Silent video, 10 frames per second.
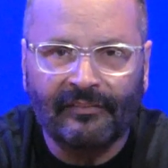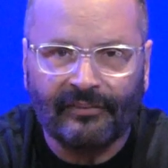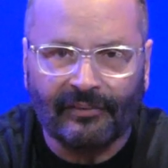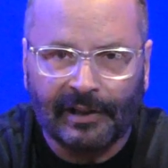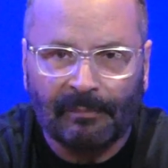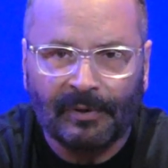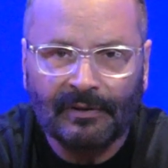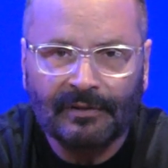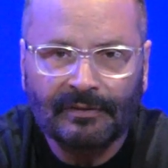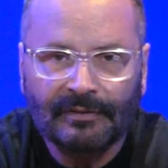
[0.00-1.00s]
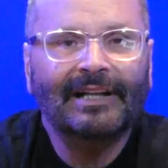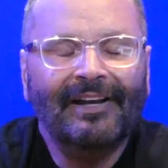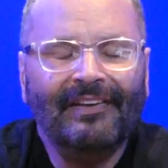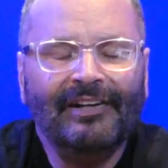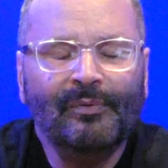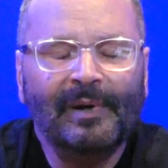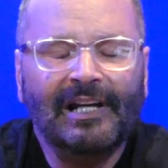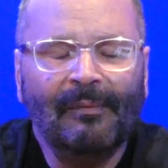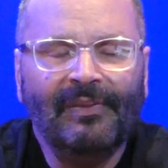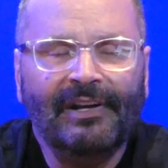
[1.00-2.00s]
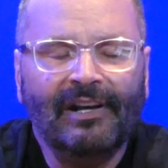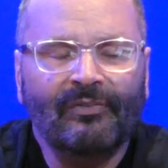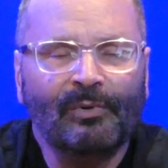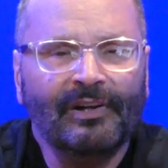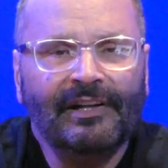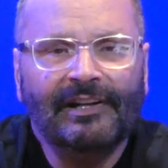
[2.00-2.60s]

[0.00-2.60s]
sleep. And then you wake up the next morning